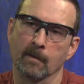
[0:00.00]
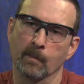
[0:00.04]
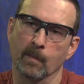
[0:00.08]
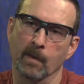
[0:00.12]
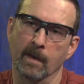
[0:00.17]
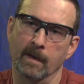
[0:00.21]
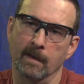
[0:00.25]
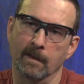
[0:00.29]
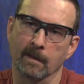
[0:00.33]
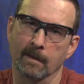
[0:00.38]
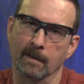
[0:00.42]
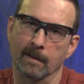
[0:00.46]

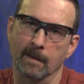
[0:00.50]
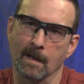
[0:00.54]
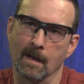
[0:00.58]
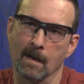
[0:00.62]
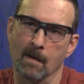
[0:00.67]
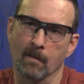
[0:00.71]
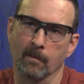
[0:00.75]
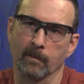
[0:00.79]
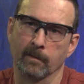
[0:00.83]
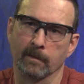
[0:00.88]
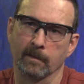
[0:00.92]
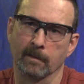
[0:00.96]
breaking
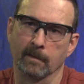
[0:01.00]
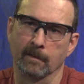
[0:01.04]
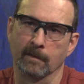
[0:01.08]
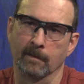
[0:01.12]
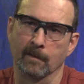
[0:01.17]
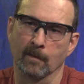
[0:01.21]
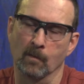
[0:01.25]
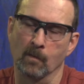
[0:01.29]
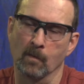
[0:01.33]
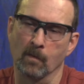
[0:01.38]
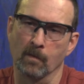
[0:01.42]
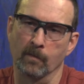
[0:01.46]
down
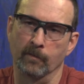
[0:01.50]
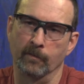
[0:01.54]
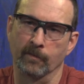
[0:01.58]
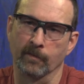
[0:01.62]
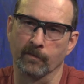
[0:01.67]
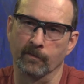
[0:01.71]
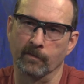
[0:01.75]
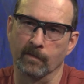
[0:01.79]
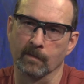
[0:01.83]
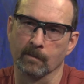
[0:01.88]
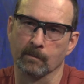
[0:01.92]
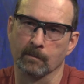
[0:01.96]
the whole
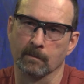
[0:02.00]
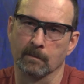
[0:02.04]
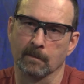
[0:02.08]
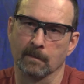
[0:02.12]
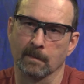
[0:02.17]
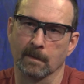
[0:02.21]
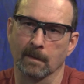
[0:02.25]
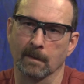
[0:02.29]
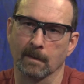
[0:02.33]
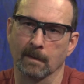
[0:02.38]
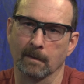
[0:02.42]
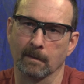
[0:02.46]
system
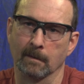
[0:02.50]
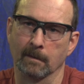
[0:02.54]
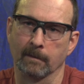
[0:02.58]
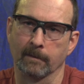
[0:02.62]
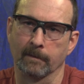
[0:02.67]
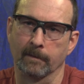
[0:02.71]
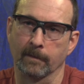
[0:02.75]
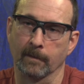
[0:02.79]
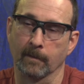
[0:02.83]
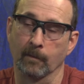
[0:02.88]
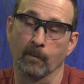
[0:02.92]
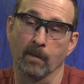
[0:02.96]

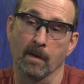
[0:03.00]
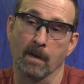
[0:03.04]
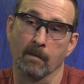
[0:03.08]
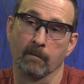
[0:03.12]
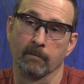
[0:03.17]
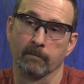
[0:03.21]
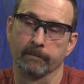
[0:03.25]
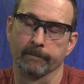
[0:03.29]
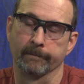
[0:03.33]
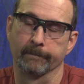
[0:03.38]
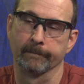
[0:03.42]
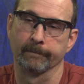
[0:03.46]
into, well,
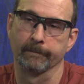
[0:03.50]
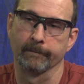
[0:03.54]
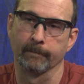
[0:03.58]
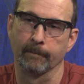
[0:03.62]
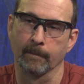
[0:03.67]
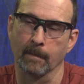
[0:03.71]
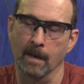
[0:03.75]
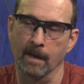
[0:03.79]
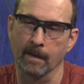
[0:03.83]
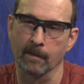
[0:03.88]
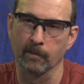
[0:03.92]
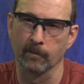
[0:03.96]

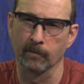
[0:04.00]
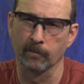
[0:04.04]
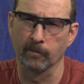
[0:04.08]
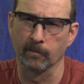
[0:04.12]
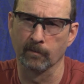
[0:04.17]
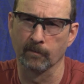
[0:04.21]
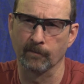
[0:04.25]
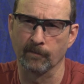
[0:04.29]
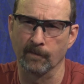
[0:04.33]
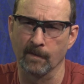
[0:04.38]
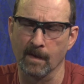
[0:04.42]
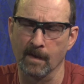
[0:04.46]
I use
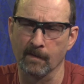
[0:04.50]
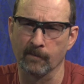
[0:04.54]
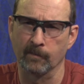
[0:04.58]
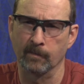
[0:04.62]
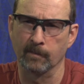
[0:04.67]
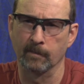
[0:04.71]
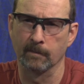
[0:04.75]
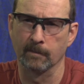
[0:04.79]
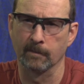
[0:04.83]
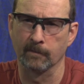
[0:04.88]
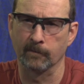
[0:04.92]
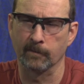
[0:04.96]
your
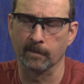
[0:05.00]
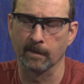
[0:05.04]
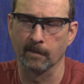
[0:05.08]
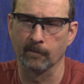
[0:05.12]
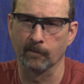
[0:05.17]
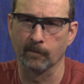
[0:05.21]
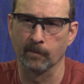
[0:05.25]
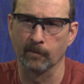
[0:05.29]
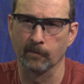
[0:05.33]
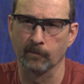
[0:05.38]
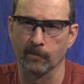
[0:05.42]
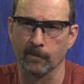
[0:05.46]
5s instead of
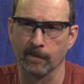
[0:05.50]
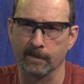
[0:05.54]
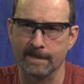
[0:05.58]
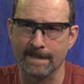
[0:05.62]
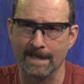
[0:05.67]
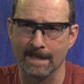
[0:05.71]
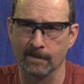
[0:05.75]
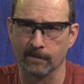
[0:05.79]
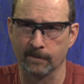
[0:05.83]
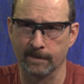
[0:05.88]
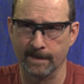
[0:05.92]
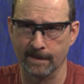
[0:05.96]
using the
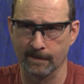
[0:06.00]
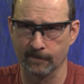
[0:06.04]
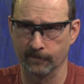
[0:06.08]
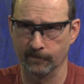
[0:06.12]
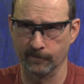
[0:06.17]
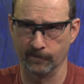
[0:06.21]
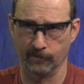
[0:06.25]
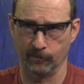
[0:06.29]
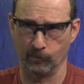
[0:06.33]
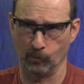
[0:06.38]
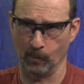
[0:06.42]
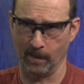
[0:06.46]
10. 10 is
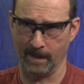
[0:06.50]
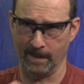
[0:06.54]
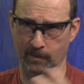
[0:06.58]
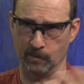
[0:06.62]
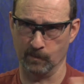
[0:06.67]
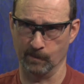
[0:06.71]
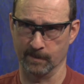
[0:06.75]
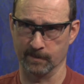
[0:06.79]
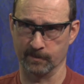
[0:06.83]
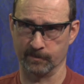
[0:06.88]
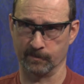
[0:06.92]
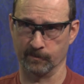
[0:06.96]
just way
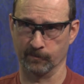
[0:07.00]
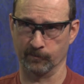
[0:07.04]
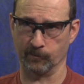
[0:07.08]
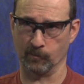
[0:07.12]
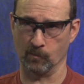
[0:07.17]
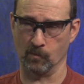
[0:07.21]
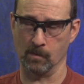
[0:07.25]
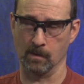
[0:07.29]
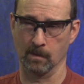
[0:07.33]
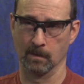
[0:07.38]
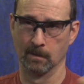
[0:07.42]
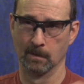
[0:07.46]
too much
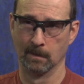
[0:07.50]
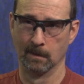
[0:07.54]
control